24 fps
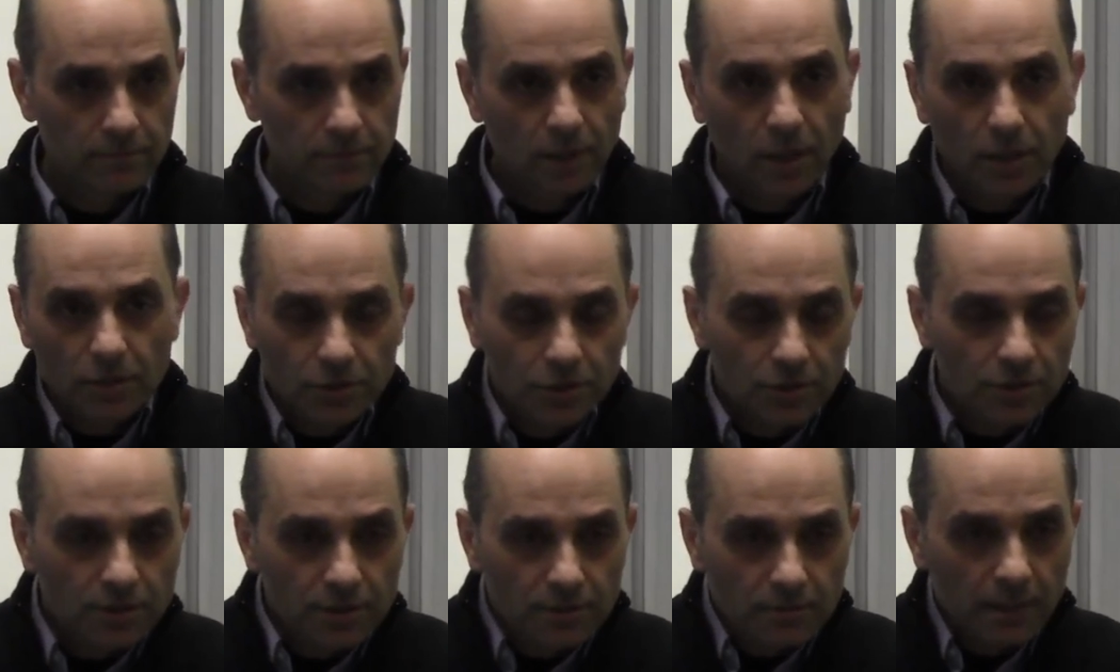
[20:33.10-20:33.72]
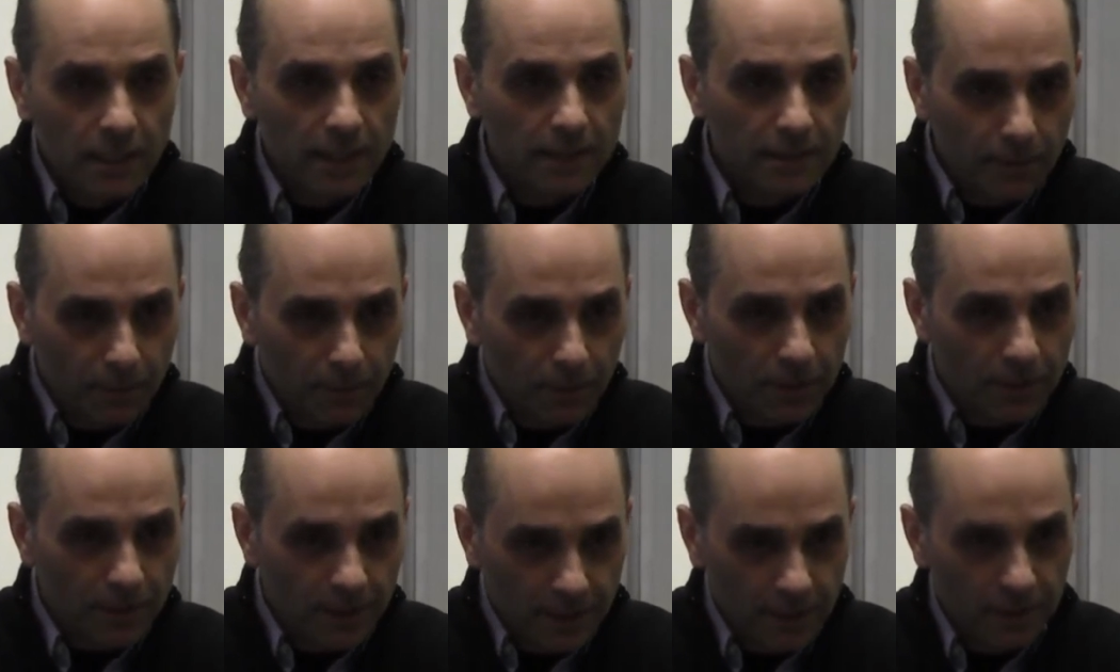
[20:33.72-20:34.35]
Not just at the
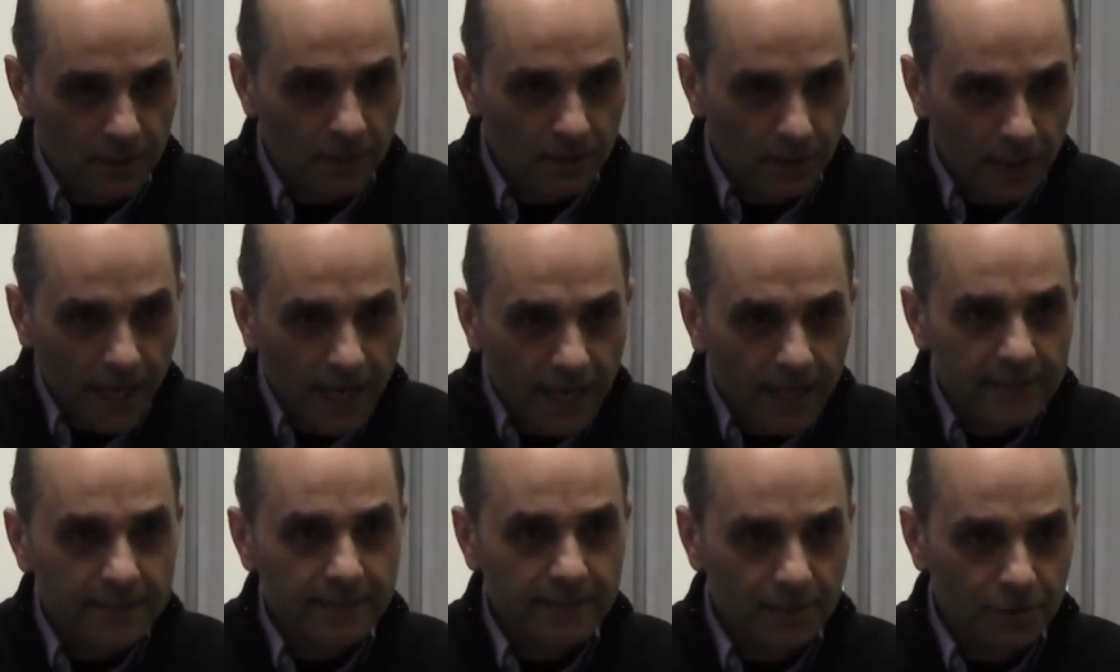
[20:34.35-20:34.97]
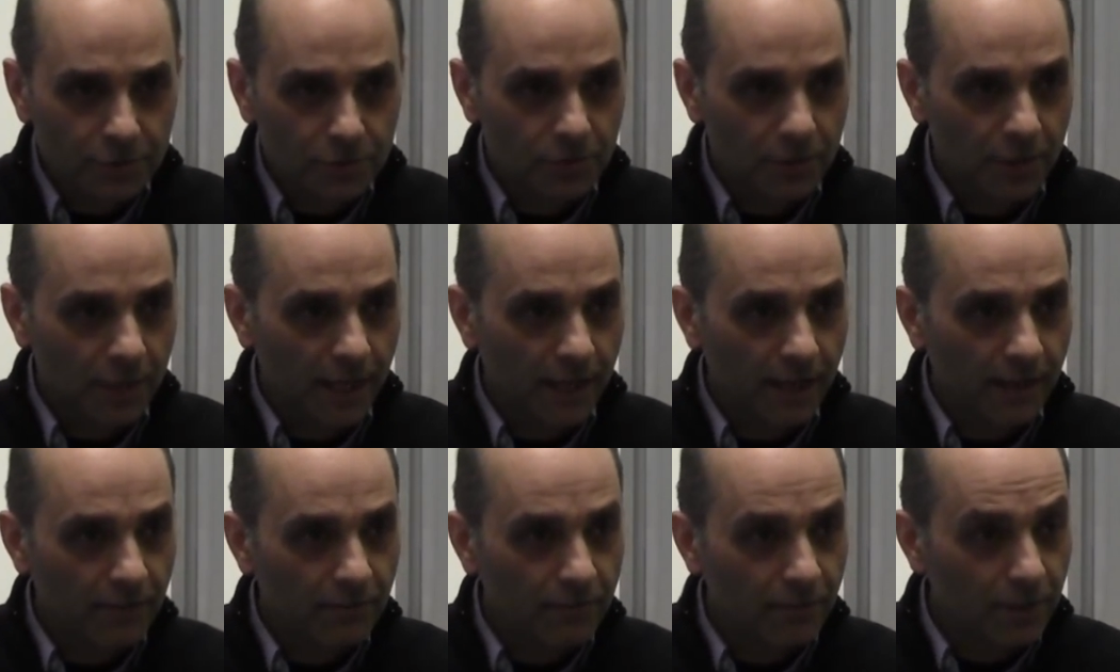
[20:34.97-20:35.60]
particular x that you
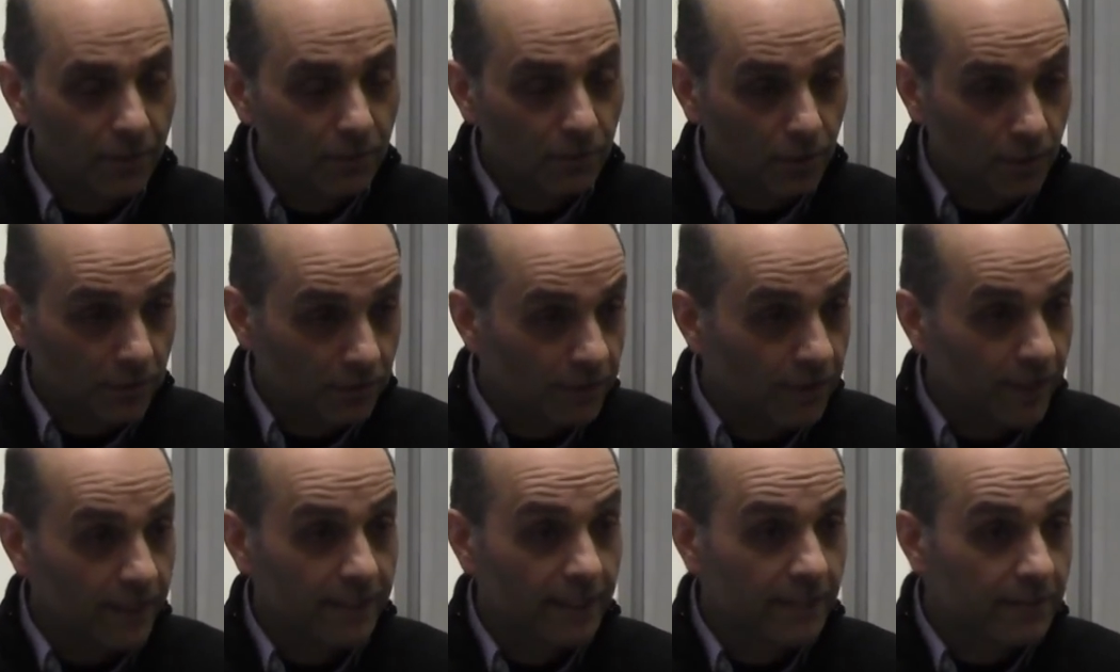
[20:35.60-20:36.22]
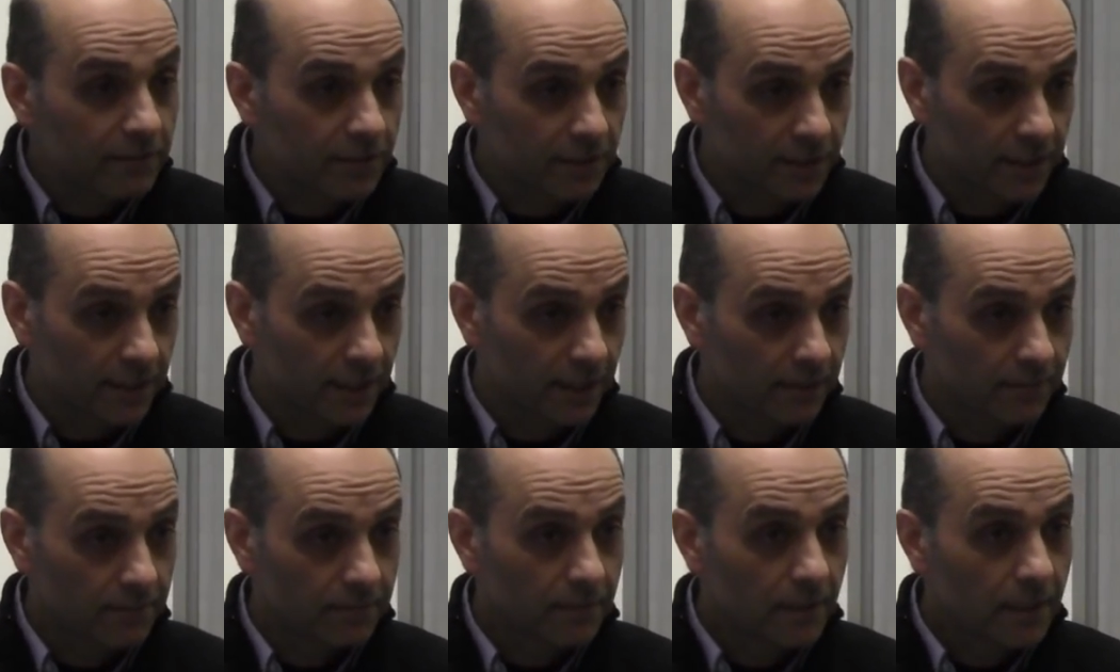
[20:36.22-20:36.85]
gave, but it will affect everything.